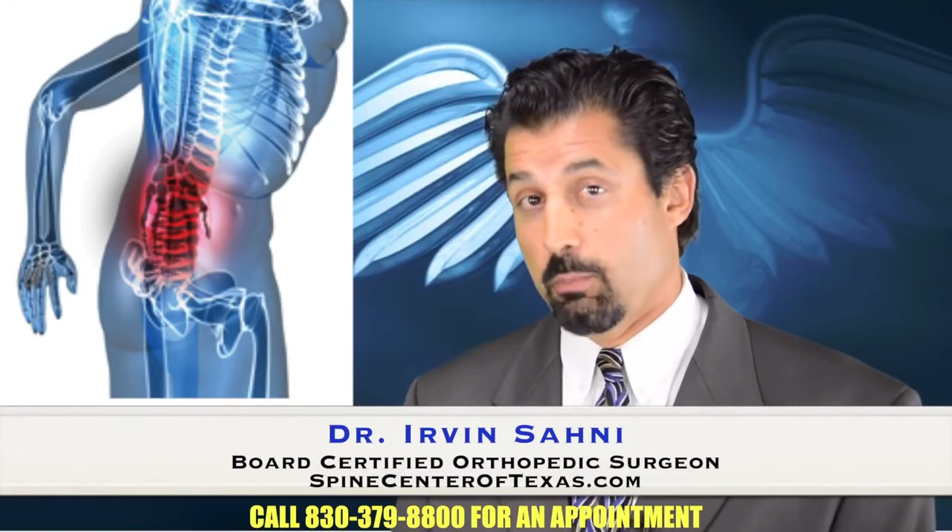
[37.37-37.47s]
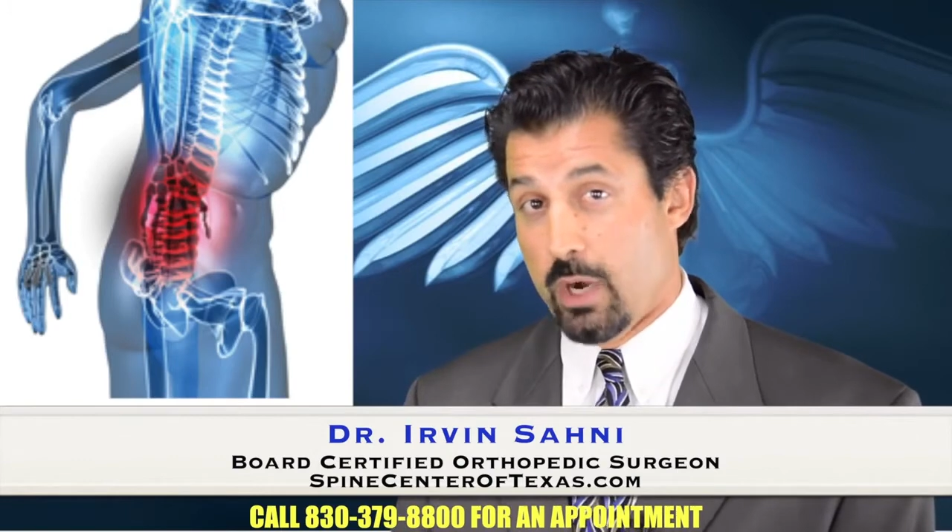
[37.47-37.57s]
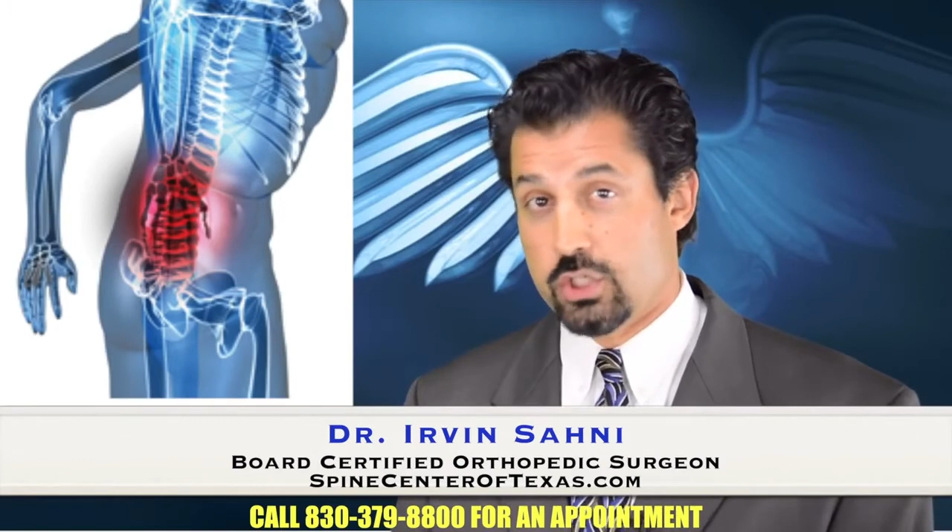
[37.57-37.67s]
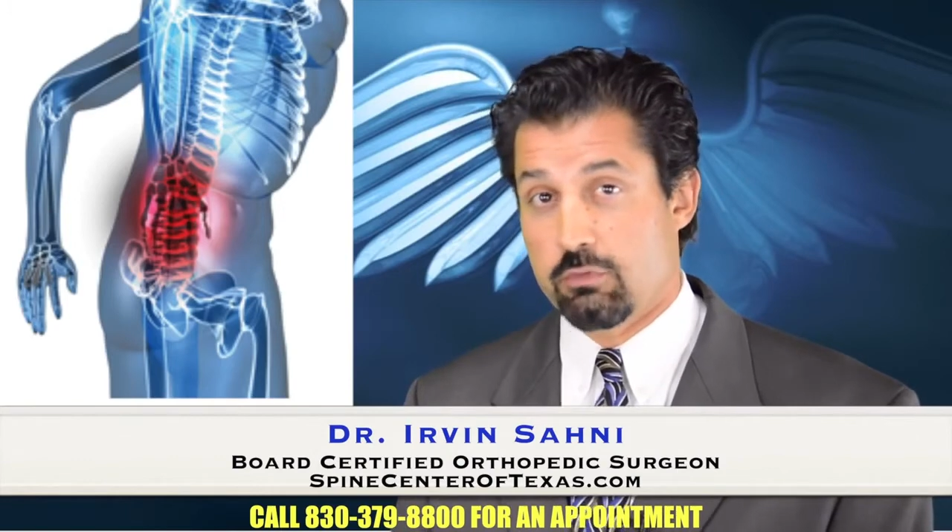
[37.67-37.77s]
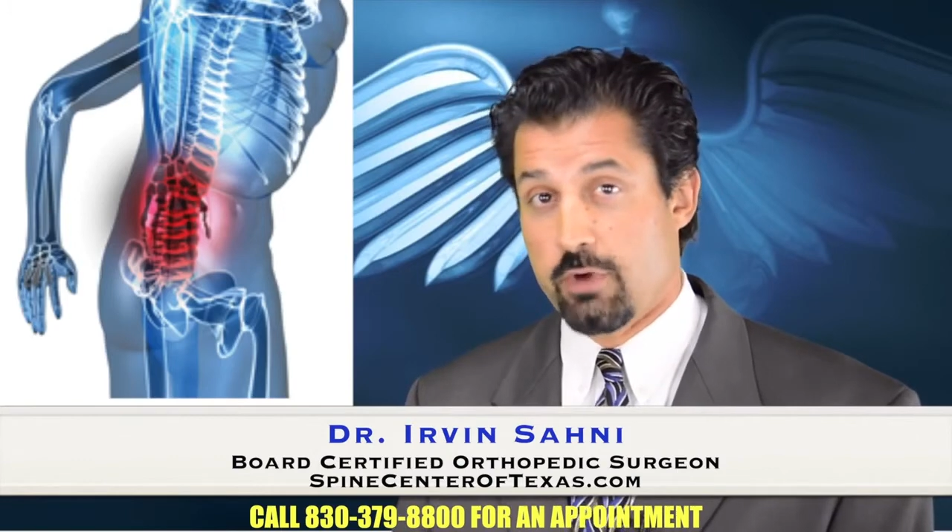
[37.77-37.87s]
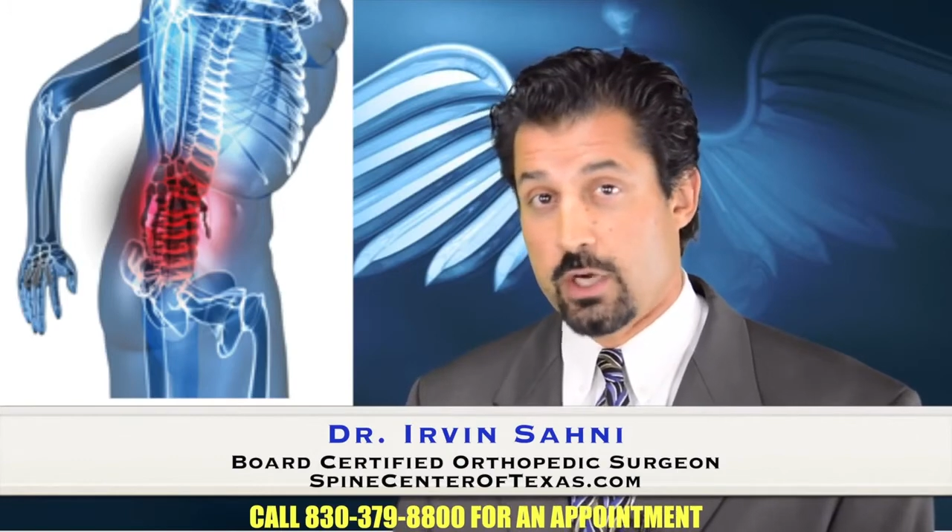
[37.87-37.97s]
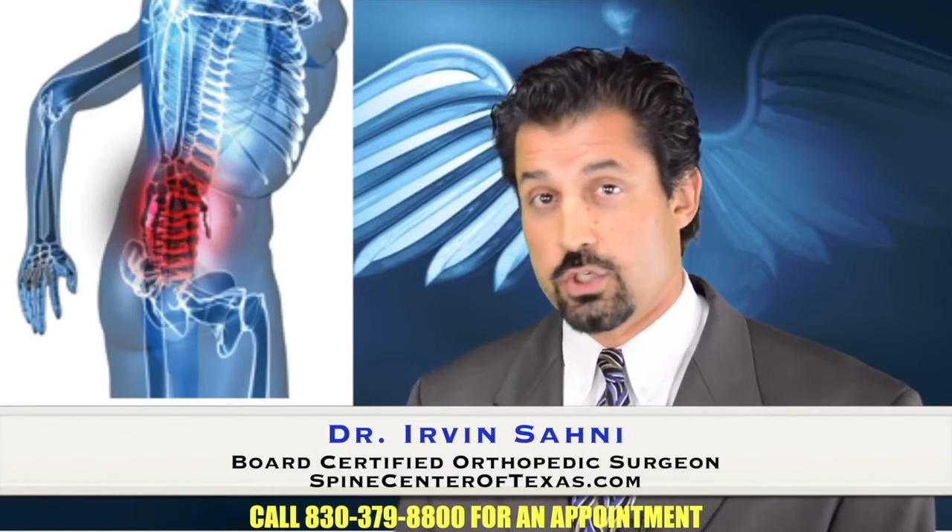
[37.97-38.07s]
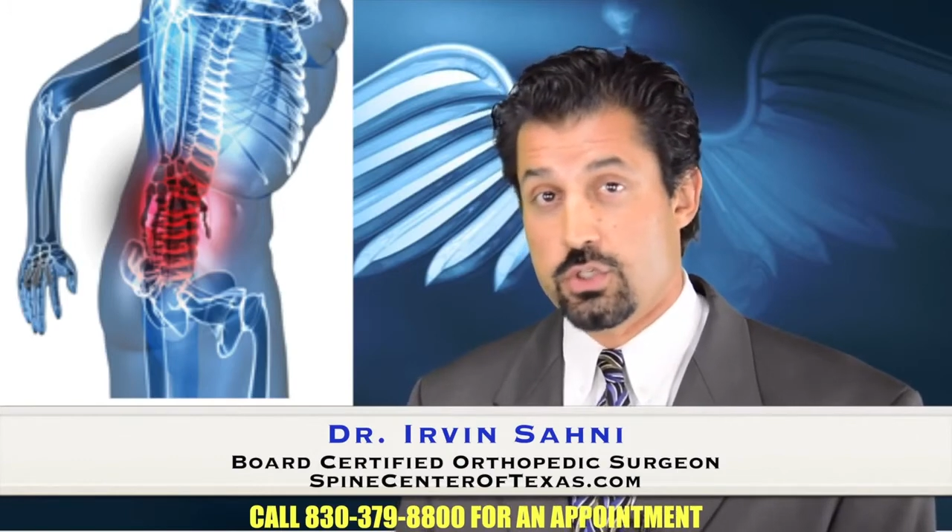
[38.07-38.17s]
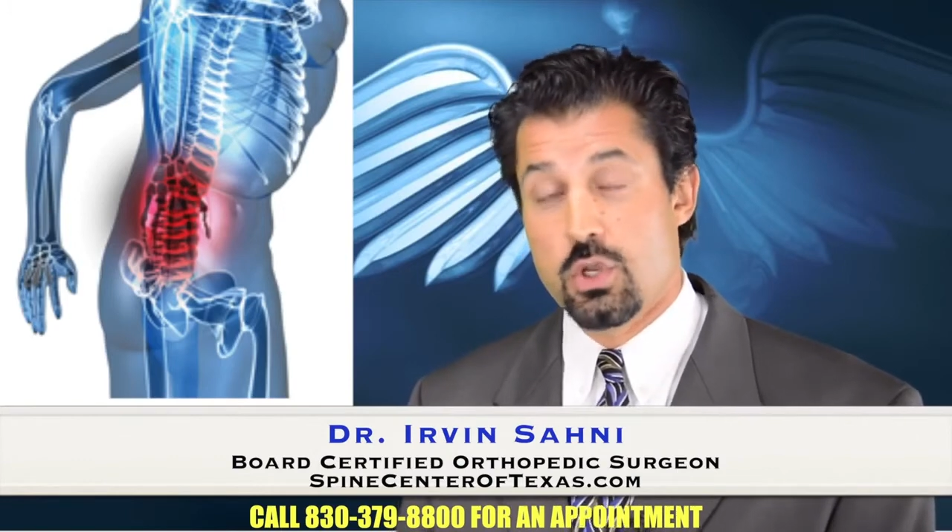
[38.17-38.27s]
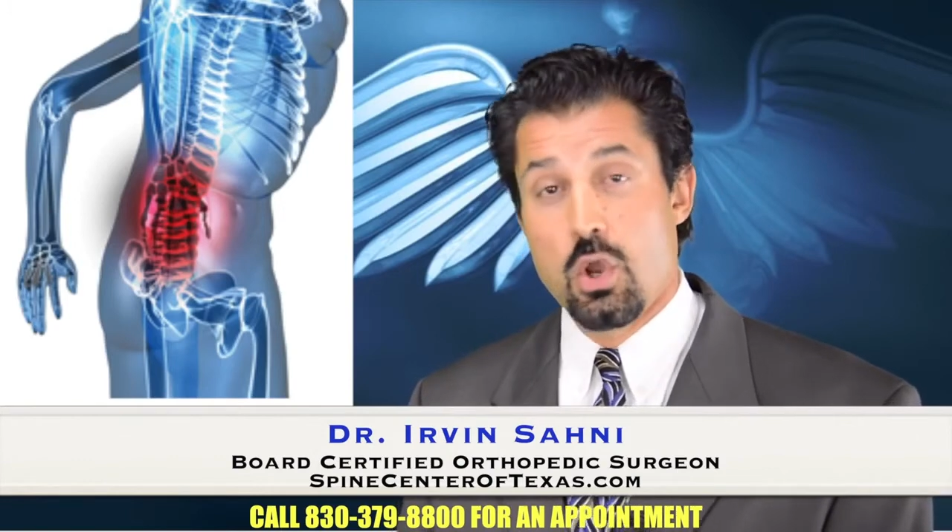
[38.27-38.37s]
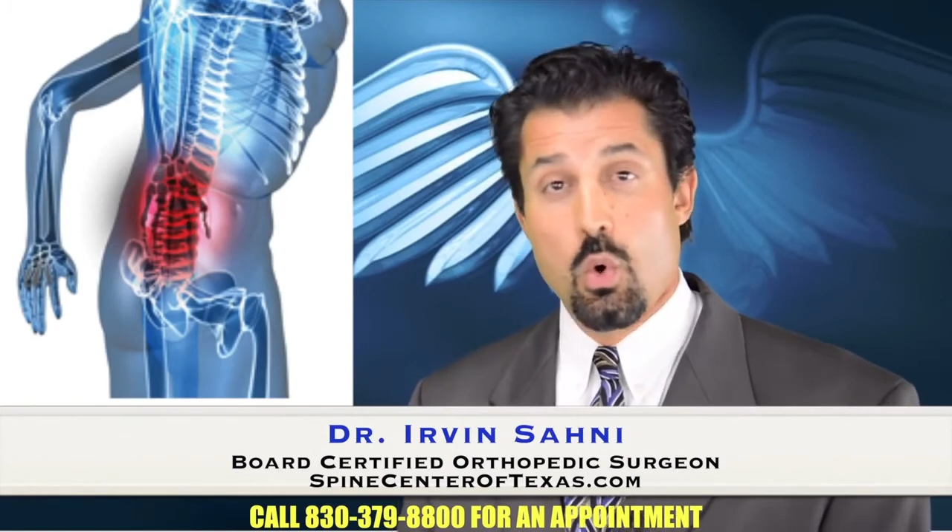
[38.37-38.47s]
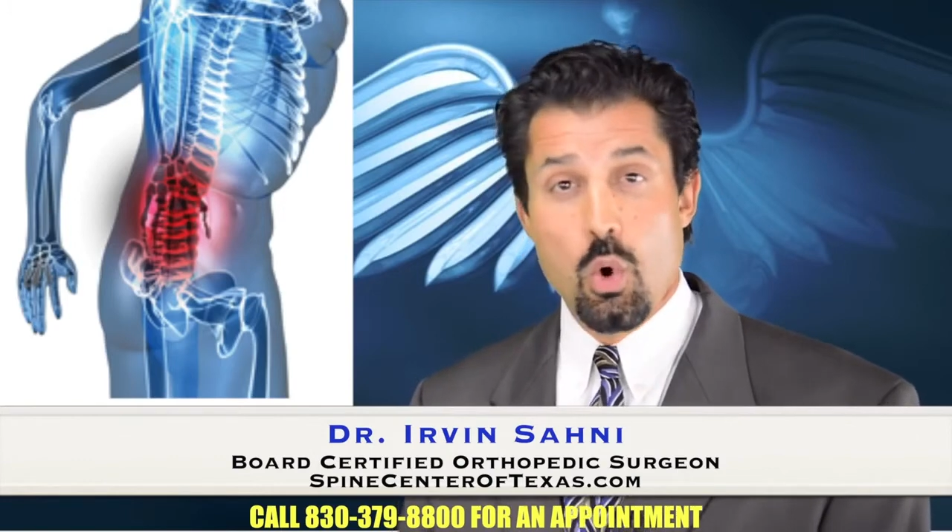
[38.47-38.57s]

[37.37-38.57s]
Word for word: compression fractures,